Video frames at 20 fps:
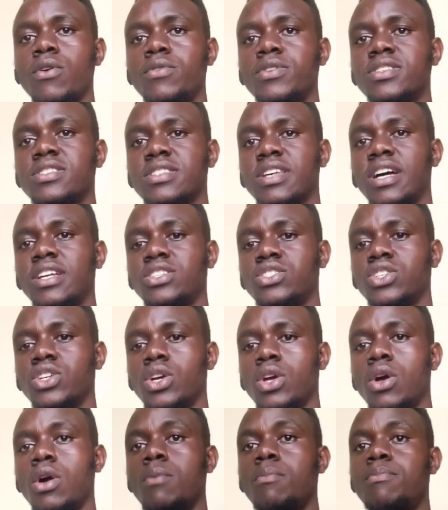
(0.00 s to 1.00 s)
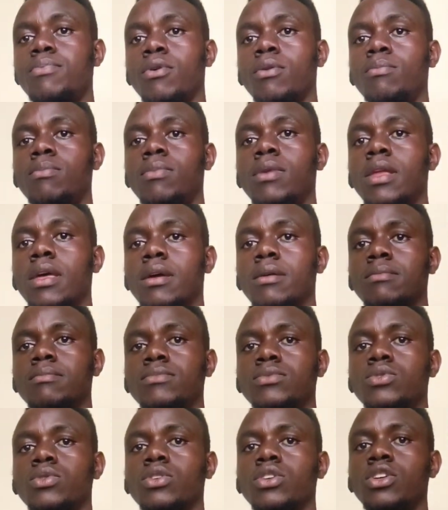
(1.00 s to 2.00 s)
research problem
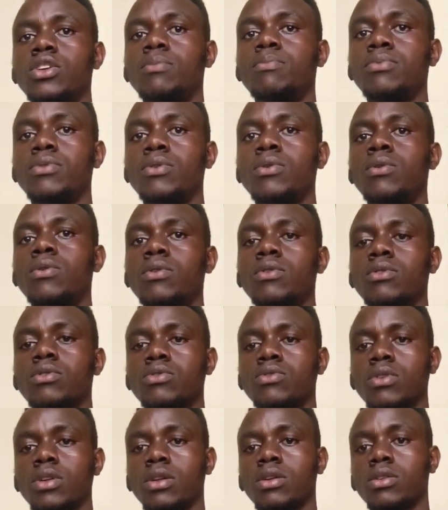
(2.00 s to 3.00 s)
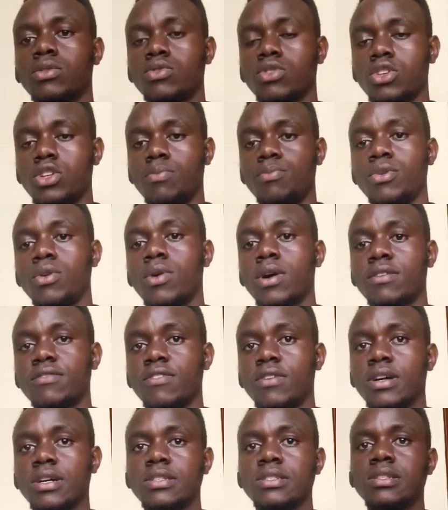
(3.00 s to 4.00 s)
to keep your work
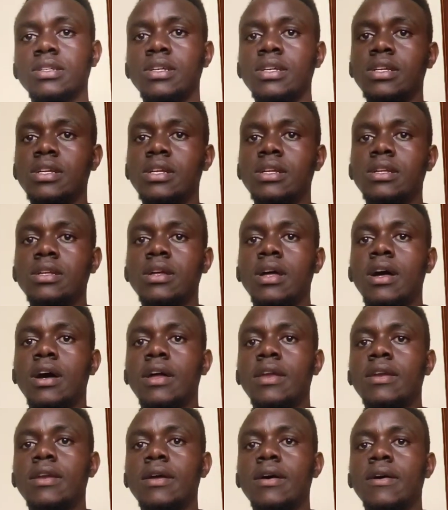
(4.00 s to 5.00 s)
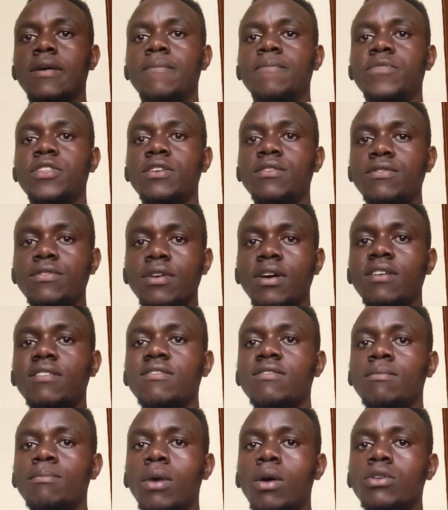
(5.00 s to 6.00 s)
focused. And if you
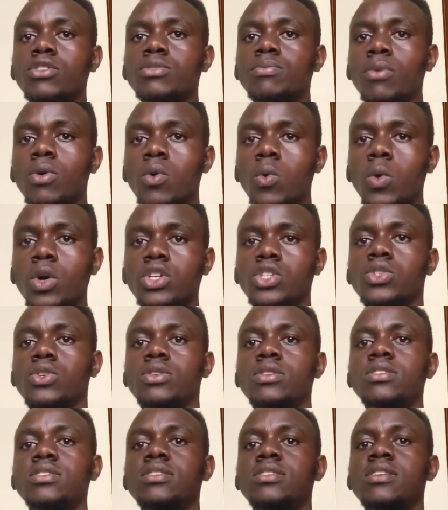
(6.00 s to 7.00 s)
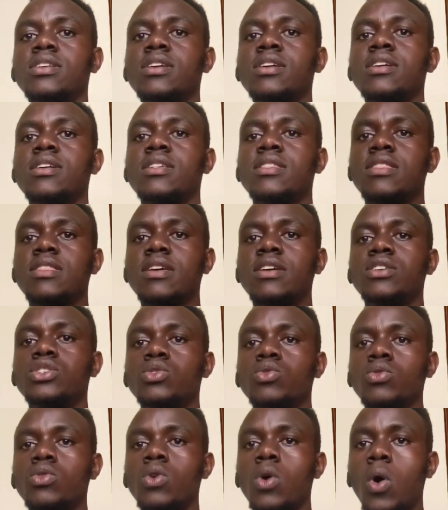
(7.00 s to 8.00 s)
have multiple questions, they
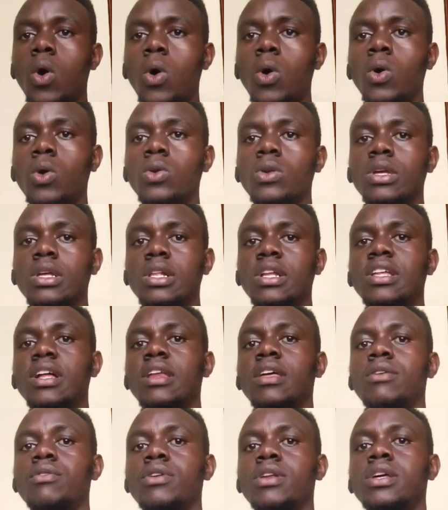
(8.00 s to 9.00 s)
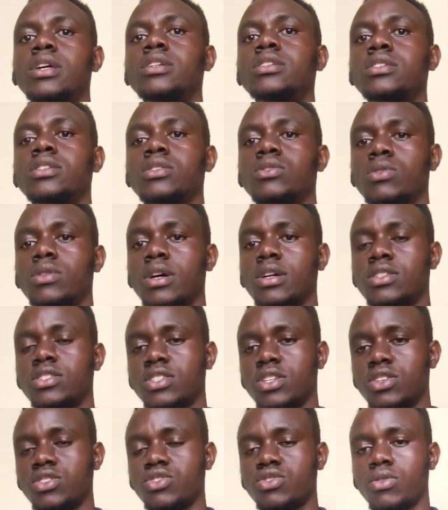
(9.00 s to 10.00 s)
should all clearly relate to that
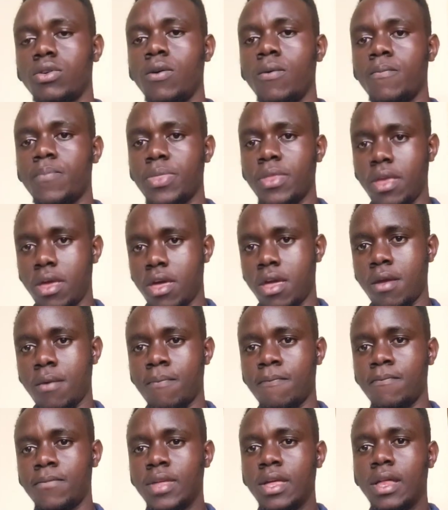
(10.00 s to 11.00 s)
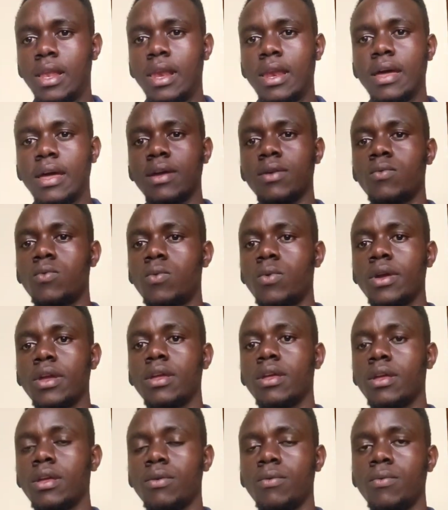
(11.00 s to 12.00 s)
central aim. Like
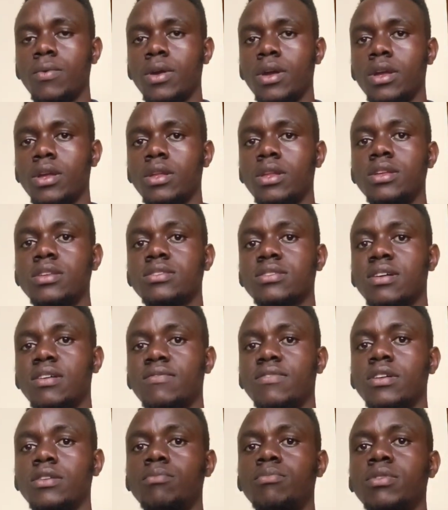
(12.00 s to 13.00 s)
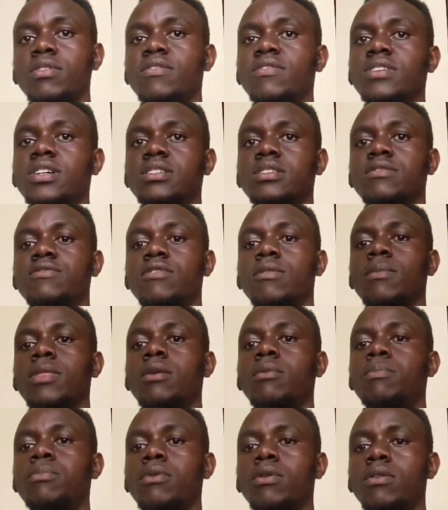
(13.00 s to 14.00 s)
we discovered previously, from
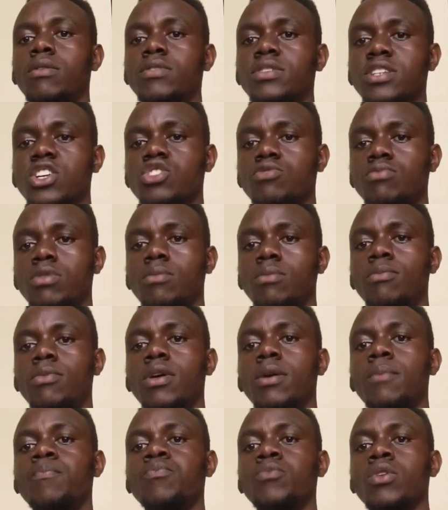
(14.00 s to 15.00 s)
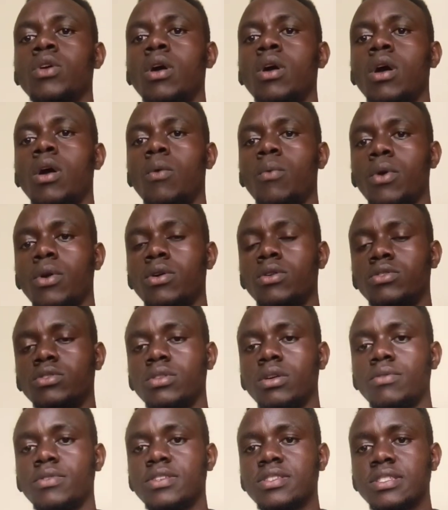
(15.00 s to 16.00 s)
the research problem, we go to
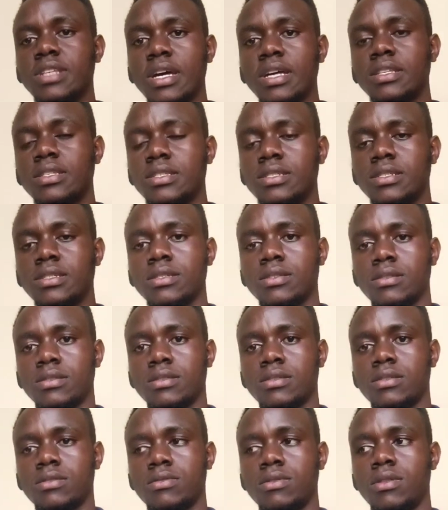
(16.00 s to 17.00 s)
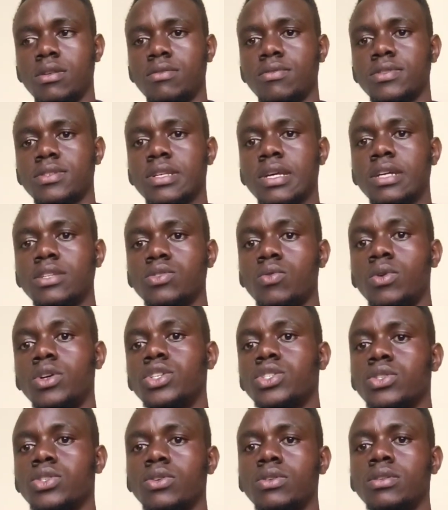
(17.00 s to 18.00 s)
the research
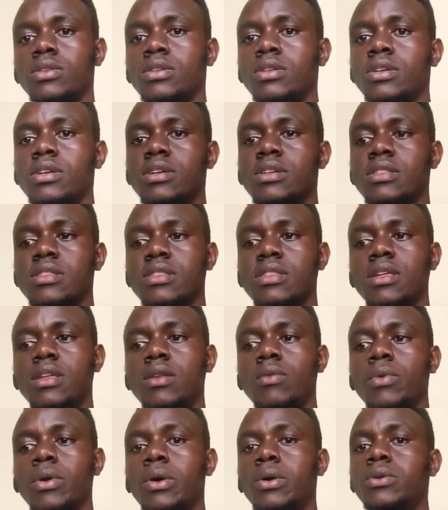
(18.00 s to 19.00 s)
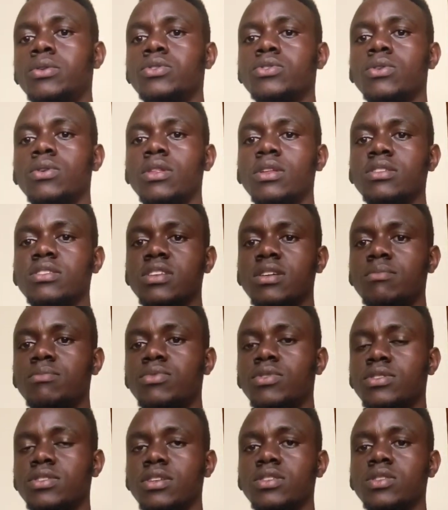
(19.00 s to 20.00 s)
question. Then we also, in the same
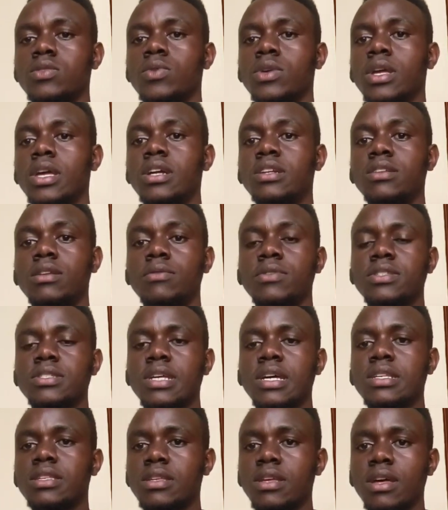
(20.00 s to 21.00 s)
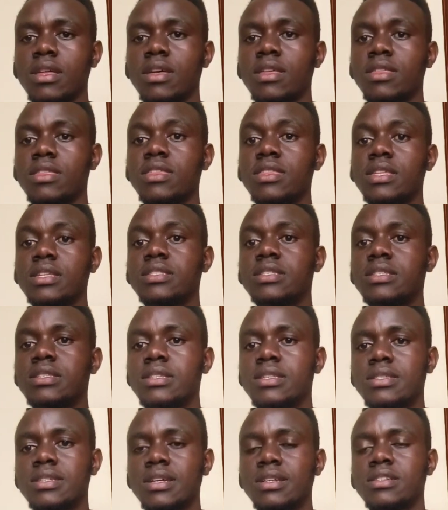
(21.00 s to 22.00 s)
process, we get the research synthesis
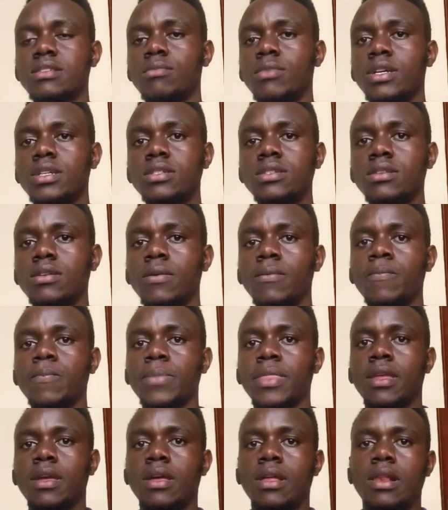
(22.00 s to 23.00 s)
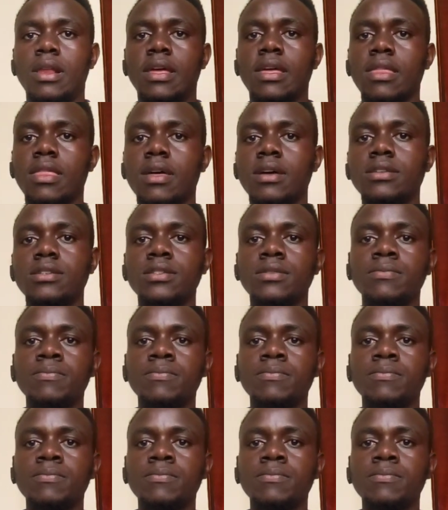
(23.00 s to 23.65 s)
statement, like that.